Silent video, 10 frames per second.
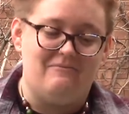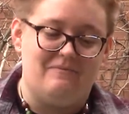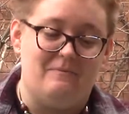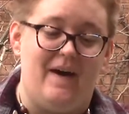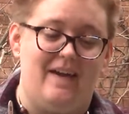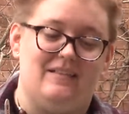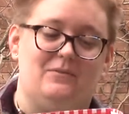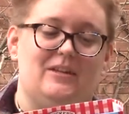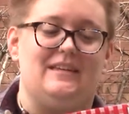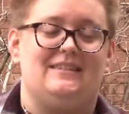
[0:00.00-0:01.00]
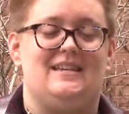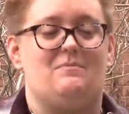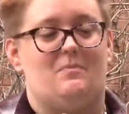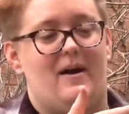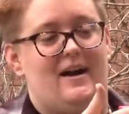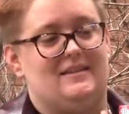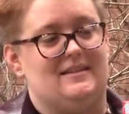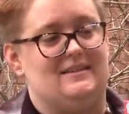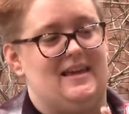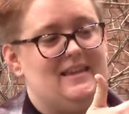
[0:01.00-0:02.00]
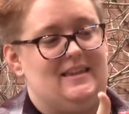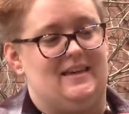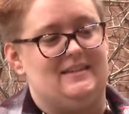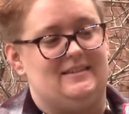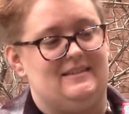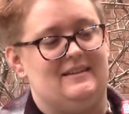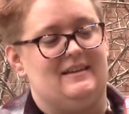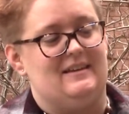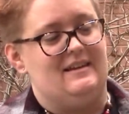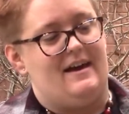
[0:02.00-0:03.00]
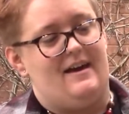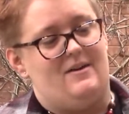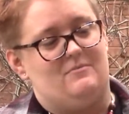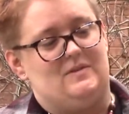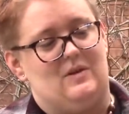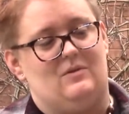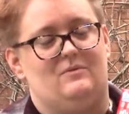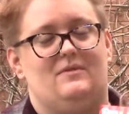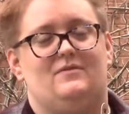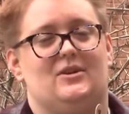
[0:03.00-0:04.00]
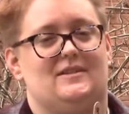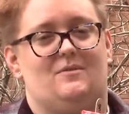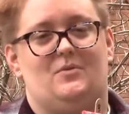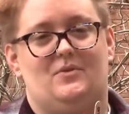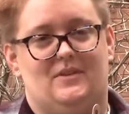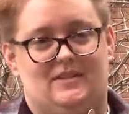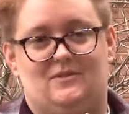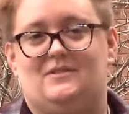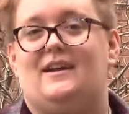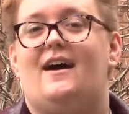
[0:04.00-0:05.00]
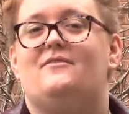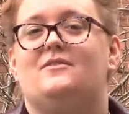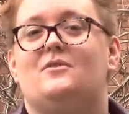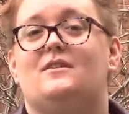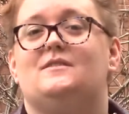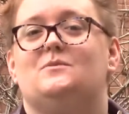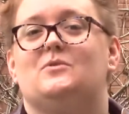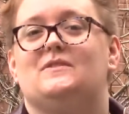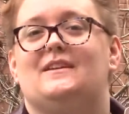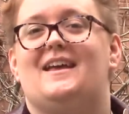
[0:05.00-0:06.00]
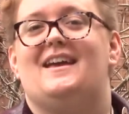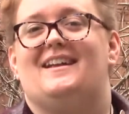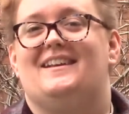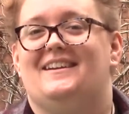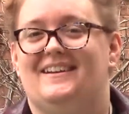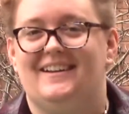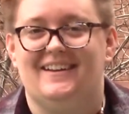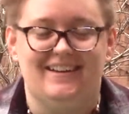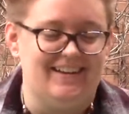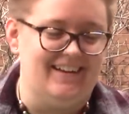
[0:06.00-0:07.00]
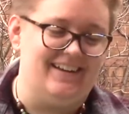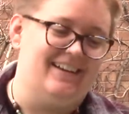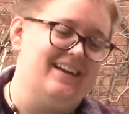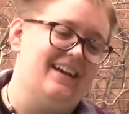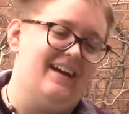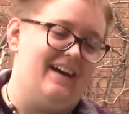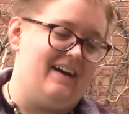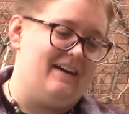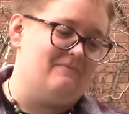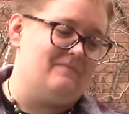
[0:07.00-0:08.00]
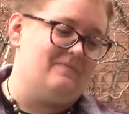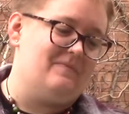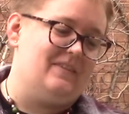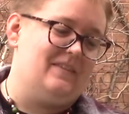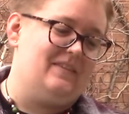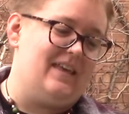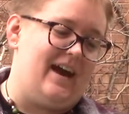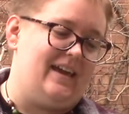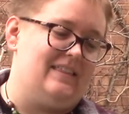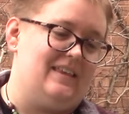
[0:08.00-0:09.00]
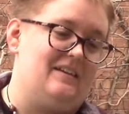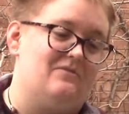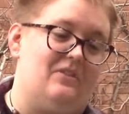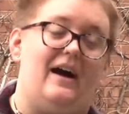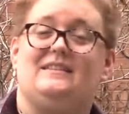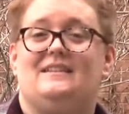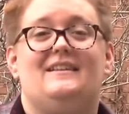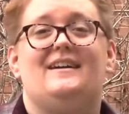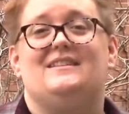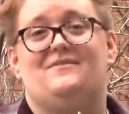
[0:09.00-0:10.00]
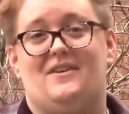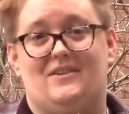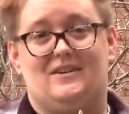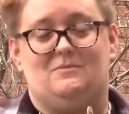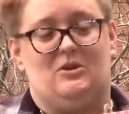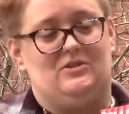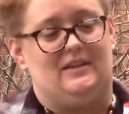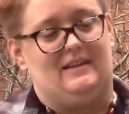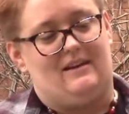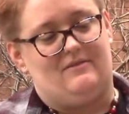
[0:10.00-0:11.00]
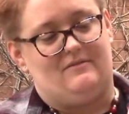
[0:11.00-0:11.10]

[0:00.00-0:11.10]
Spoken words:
But really deep boxes like this. So, for example, this used to have Uncrustables in it. I can think of lots and lots of other, especially like